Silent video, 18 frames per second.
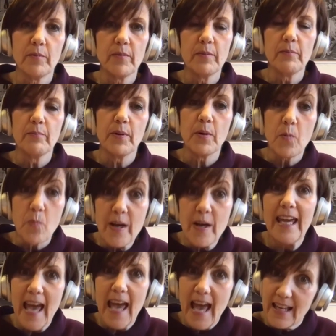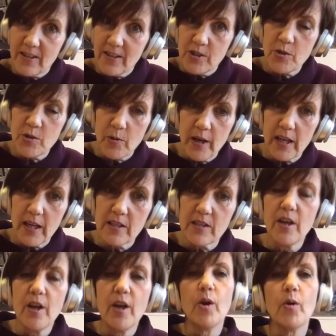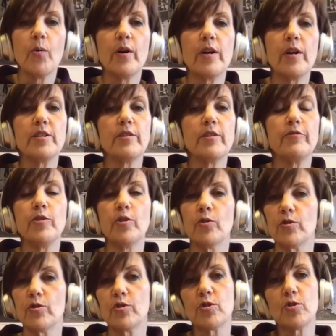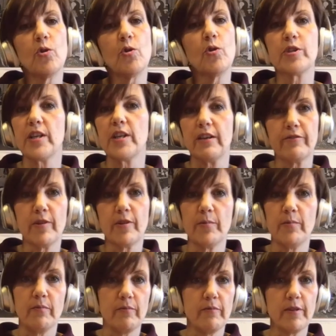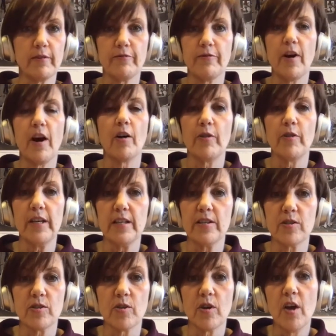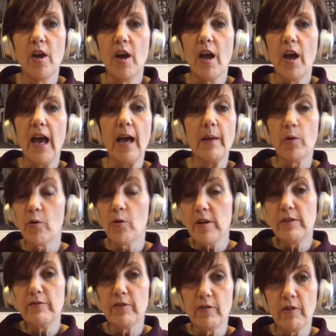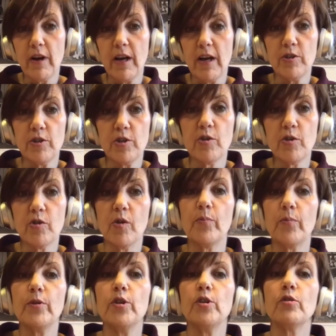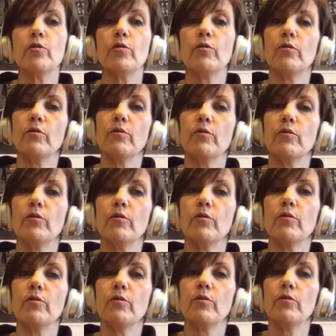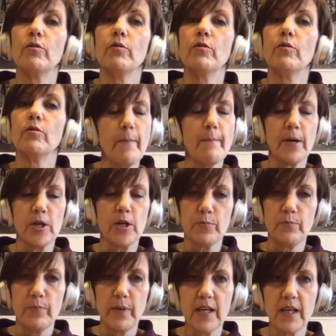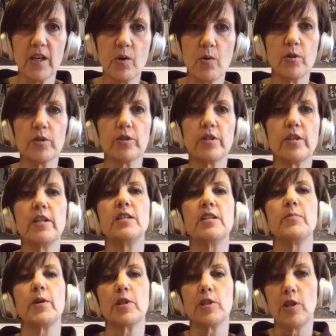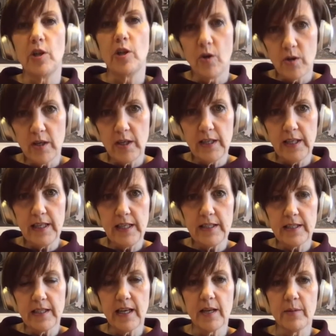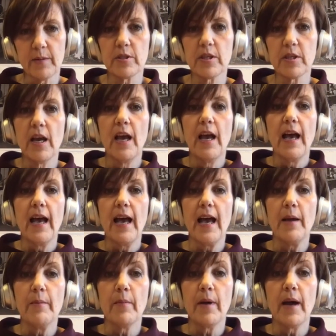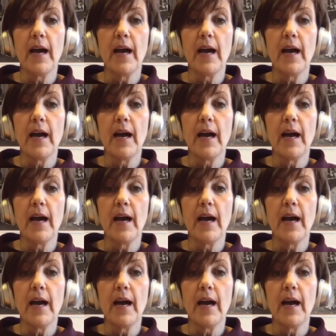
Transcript: but we can do it. Whereas if you're sourcing from the Far East, or even around Europe, you're talking about much bigger quantities, much longer lead times, and